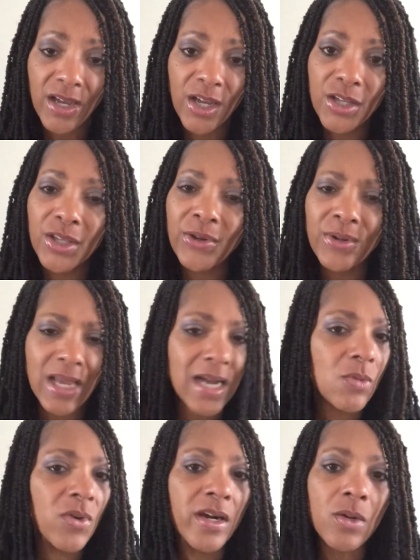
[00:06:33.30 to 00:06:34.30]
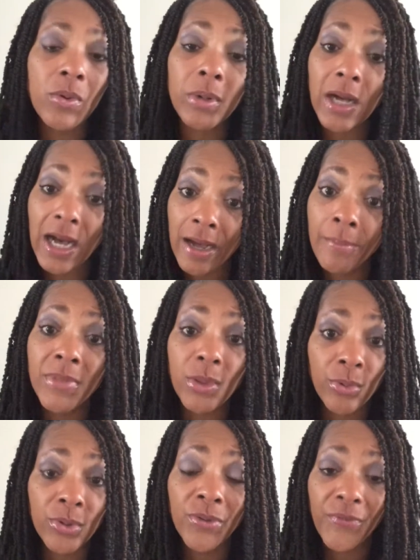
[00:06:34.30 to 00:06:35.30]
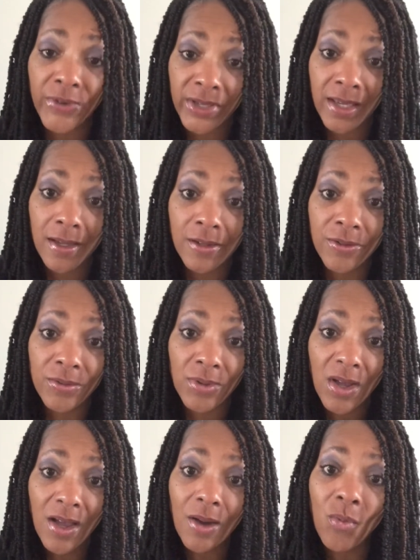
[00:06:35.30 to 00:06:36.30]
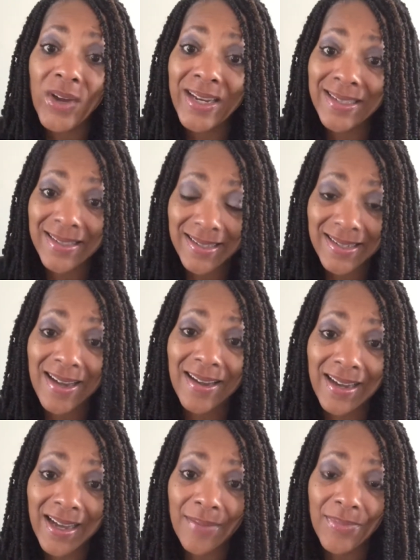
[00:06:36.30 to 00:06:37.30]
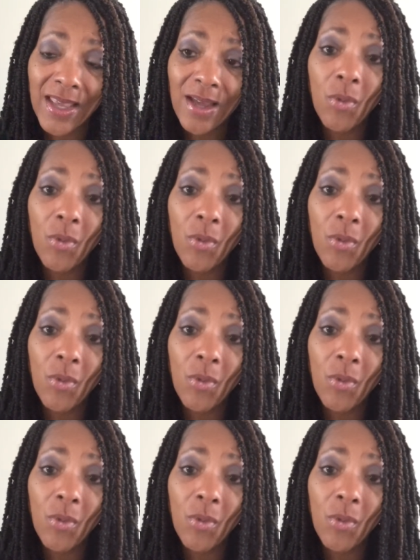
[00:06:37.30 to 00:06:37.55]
your network will come through for you when it's time.